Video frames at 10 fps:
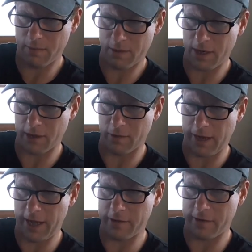kind of
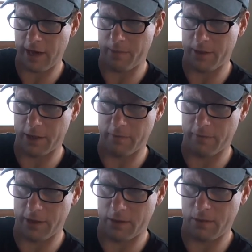glad it's happening on
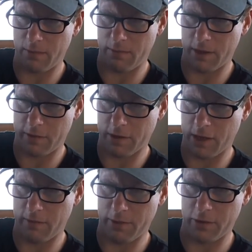video. I mean, it's
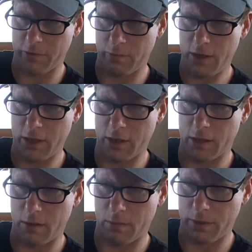kind of bittersweet, you
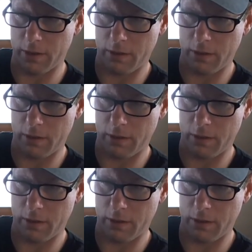know, but...